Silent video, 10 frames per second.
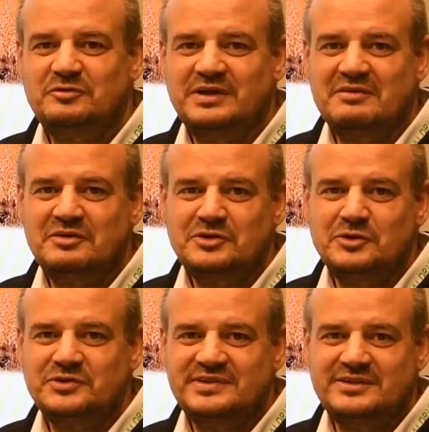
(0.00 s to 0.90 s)
we have a
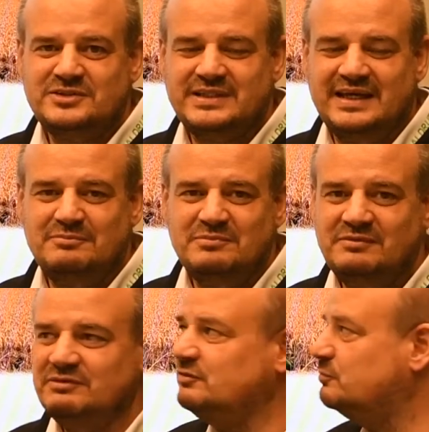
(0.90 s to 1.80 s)
new system
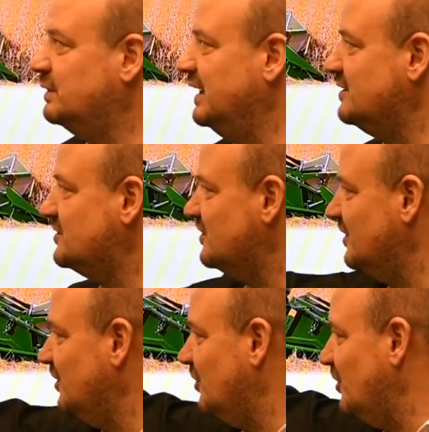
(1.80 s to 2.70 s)
with pins
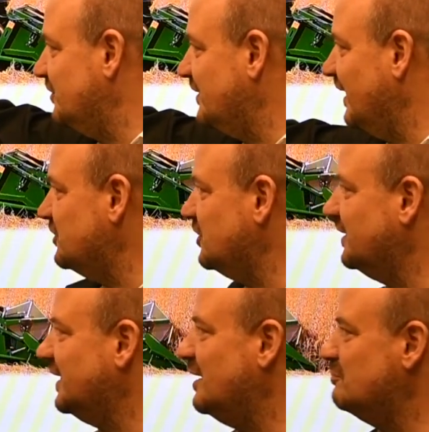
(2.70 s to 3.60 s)
on the threshing
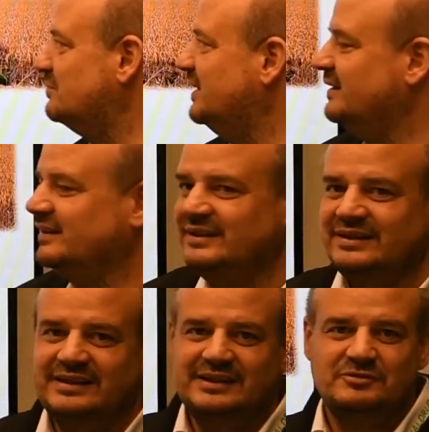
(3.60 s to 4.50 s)
drum.
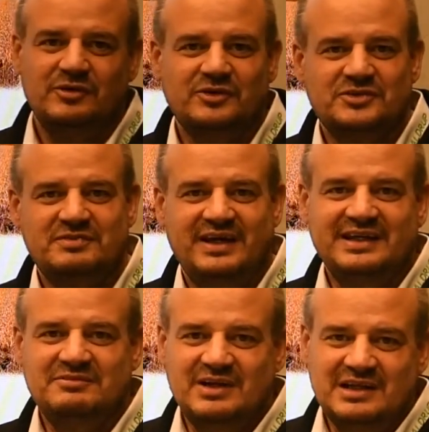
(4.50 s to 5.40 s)
It works
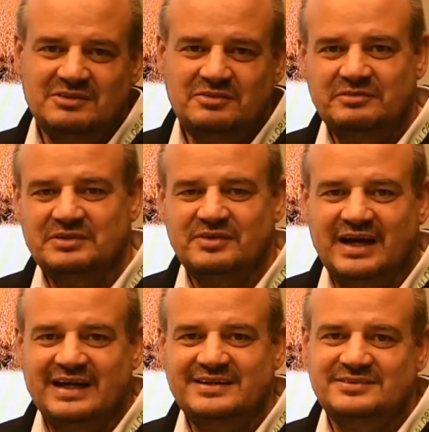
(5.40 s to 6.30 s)
very well with
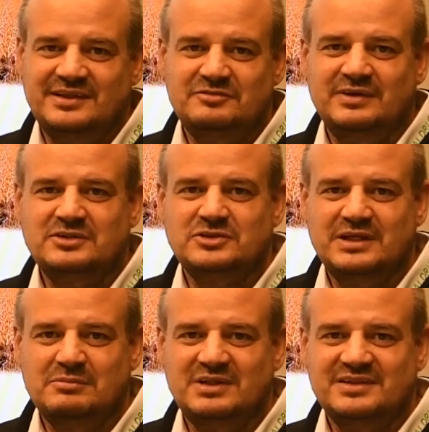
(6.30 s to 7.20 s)
rice and
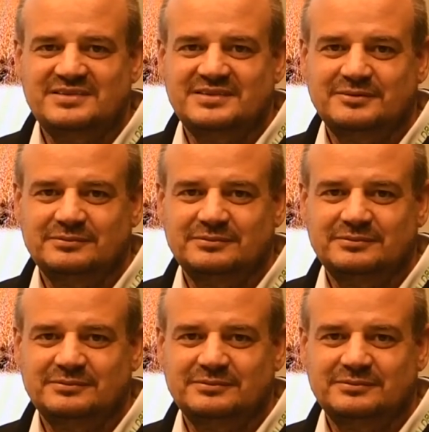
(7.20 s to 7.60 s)
vegetables.